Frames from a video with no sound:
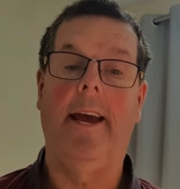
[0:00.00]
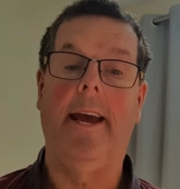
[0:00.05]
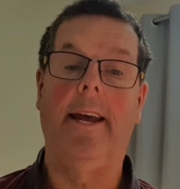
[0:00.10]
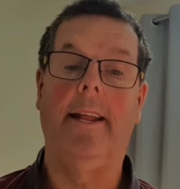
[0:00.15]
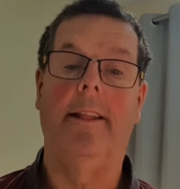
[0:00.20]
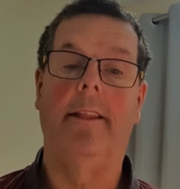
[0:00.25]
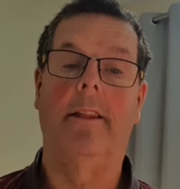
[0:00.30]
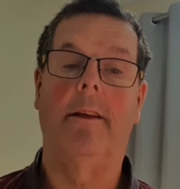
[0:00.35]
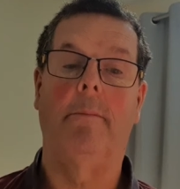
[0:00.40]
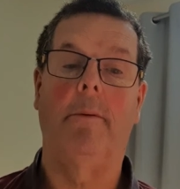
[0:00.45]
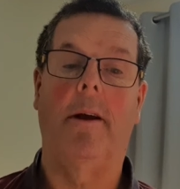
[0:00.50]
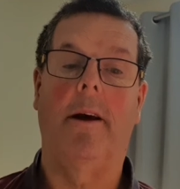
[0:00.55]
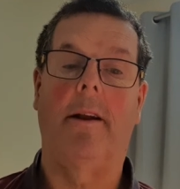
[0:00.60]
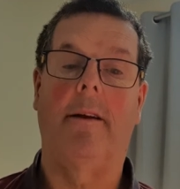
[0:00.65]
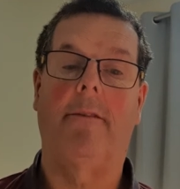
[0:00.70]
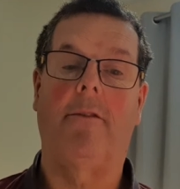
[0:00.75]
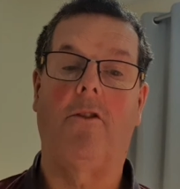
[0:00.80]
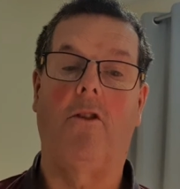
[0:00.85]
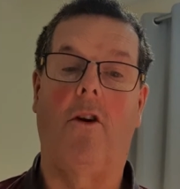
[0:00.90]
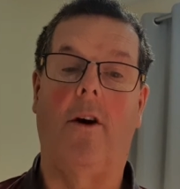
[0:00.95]
In the
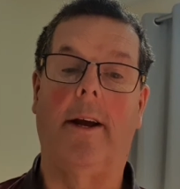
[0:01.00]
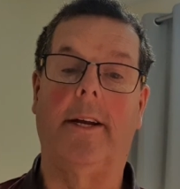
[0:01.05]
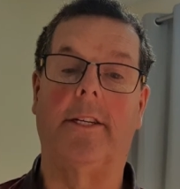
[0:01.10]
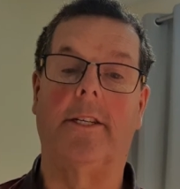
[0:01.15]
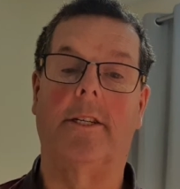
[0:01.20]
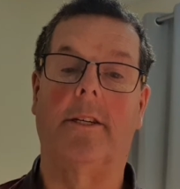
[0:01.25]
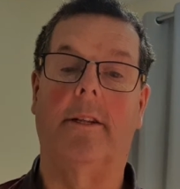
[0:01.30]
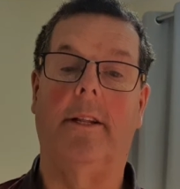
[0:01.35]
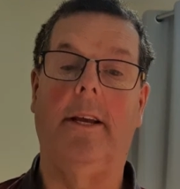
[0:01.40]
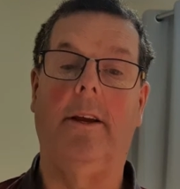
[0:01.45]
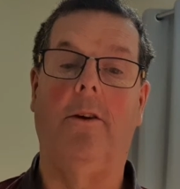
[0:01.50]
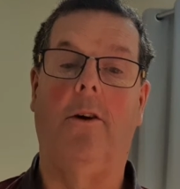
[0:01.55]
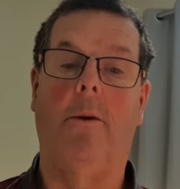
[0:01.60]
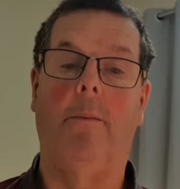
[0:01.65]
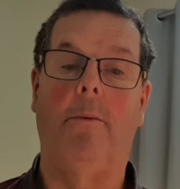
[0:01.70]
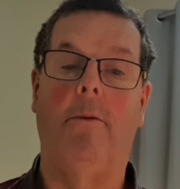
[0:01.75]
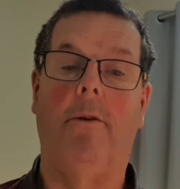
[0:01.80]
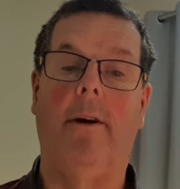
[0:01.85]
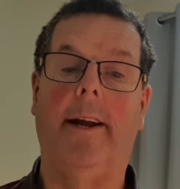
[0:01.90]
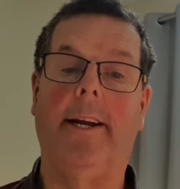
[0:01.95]
blood of Christ, the
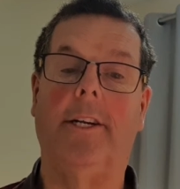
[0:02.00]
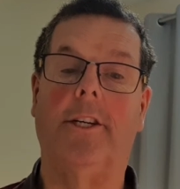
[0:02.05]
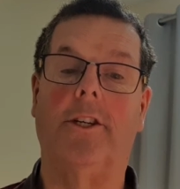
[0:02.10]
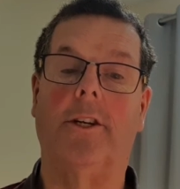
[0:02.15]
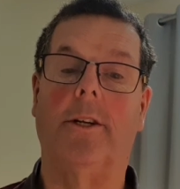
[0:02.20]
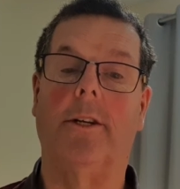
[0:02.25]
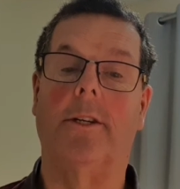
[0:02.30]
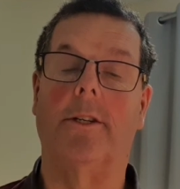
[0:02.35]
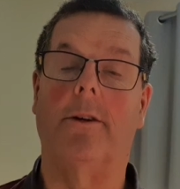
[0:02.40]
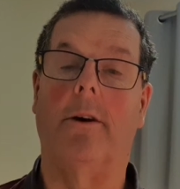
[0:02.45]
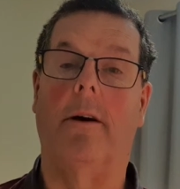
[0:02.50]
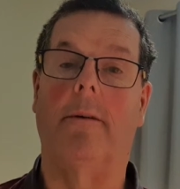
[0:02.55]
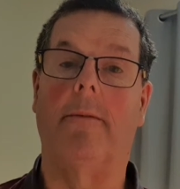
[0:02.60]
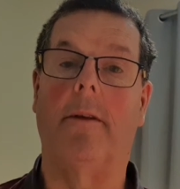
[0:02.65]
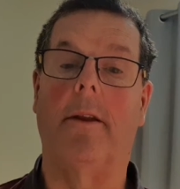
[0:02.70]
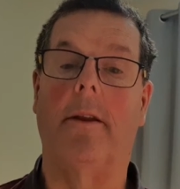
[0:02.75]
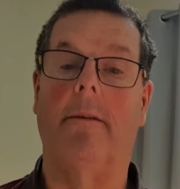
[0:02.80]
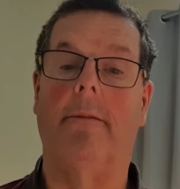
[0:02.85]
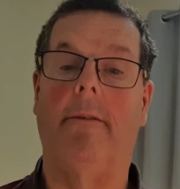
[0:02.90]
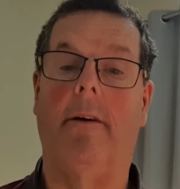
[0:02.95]
operations
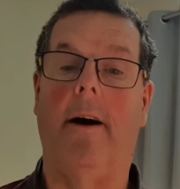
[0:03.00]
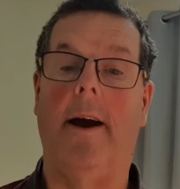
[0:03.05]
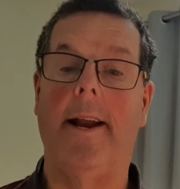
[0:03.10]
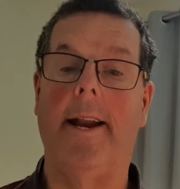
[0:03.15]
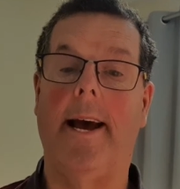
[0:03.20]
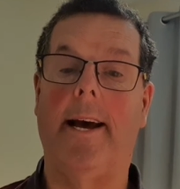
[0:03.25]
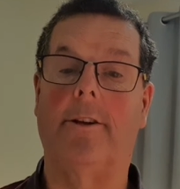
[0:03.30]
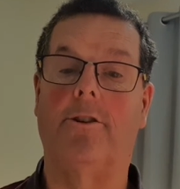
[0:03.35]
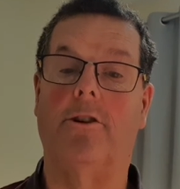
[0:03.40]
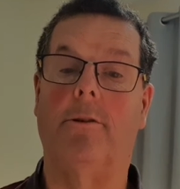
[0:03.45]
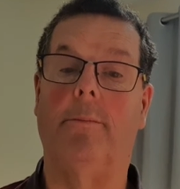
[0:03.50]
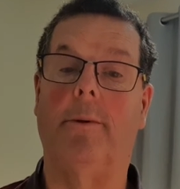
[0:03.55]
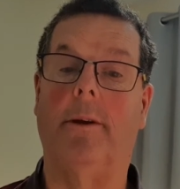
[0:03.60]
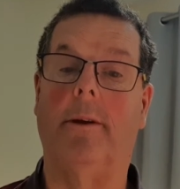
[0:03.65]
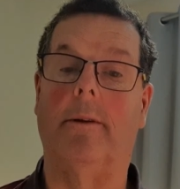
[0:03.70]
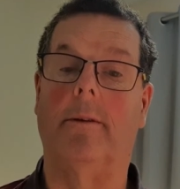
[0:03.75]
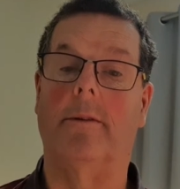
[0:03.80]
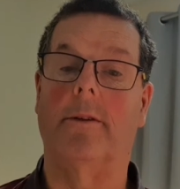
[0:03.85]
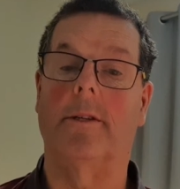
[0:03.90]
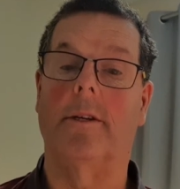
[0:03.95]
of the divine
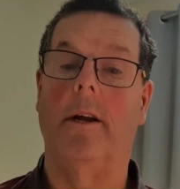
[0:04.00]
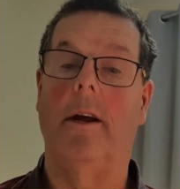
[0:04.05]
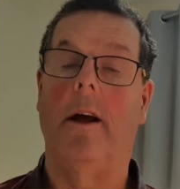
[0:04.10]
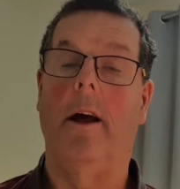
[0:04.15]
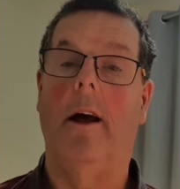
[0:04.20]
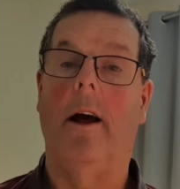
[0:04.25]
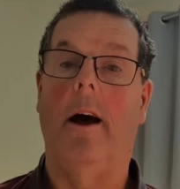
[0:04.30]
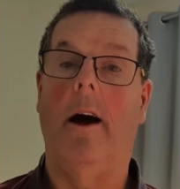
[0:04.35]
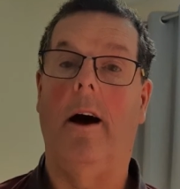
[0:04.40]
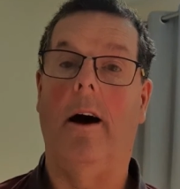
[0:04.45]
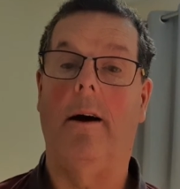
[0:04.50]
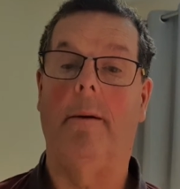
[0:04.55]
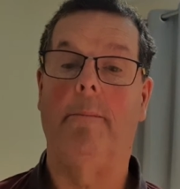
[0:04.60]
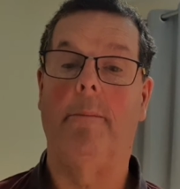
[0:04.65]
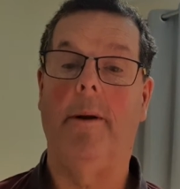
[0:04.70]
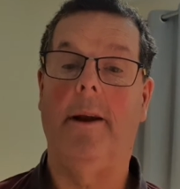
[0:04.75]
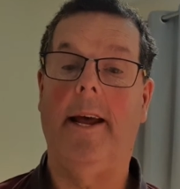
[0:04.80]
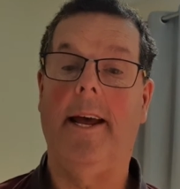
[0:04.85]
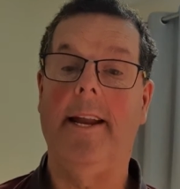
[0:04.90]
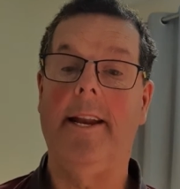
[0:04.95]
attributes
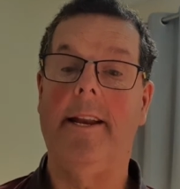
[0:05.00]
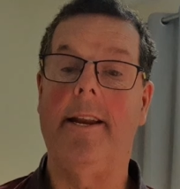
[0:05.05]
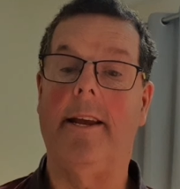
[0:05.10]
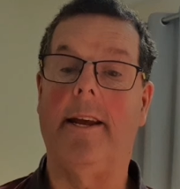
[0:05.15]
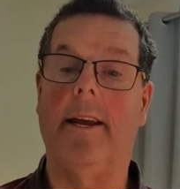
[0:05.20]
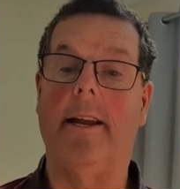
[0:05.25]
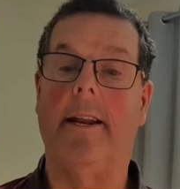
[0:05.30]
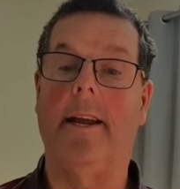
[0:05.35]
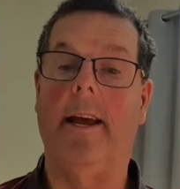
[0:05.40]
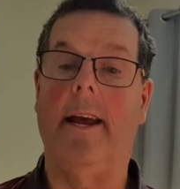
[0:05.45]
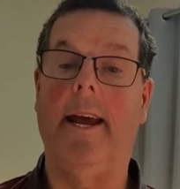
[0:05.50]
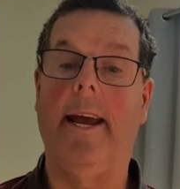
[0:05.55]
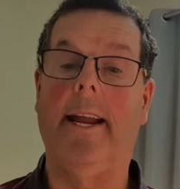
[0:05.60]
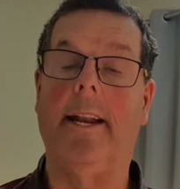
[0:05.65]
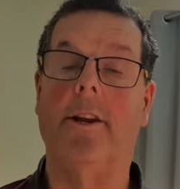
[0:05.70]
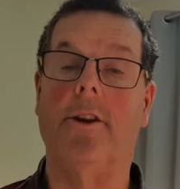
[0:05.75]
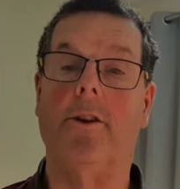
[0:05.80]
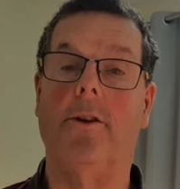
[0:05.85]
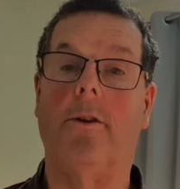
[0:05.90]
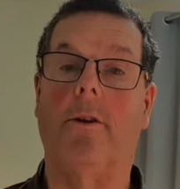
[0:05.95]
are blended
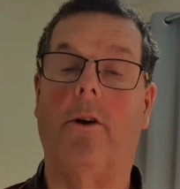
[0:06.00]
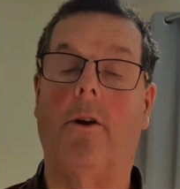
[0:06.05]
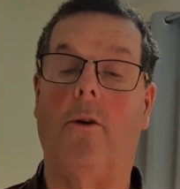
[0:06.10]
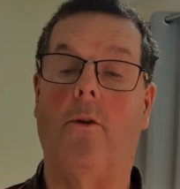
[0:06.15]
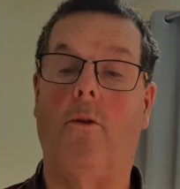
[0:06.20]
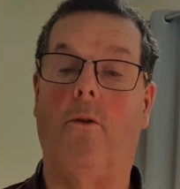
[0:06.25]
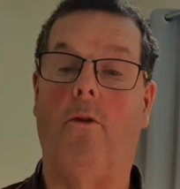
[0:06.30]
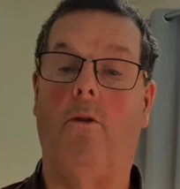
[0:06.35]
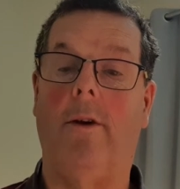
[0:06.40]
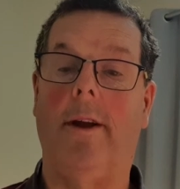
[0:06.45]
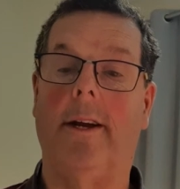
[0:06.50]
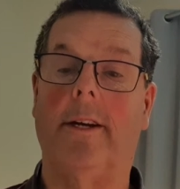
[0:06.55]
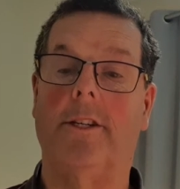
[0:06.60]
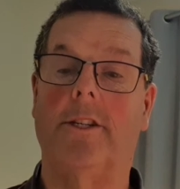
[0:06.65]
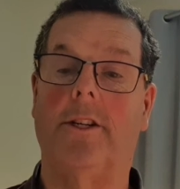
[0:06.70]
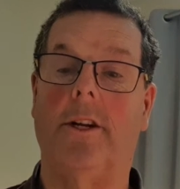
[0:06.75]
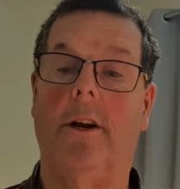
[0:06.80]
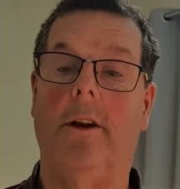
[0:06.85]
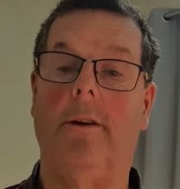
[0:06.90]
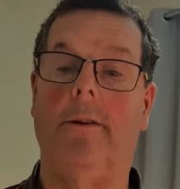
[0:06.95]
in
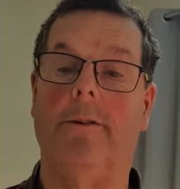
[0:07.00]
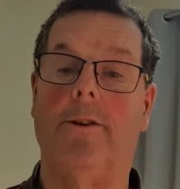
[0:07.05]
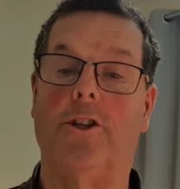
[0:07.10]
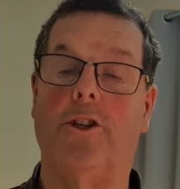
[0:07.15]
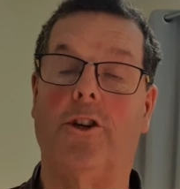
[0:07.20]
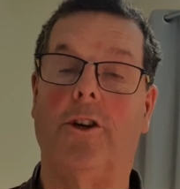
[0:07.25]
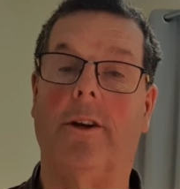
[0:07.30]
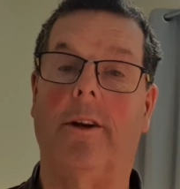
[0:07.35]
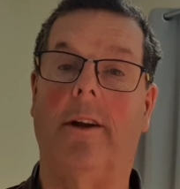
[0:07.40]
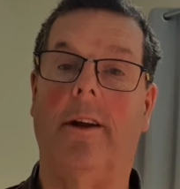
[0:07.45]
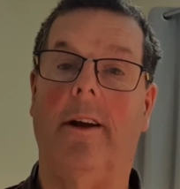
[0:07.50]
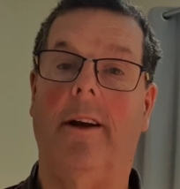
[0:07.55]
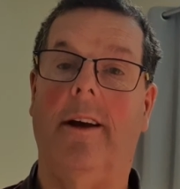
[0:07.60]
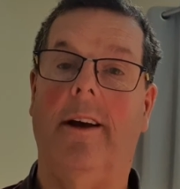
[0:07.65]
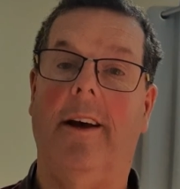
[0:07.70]
glorious solution,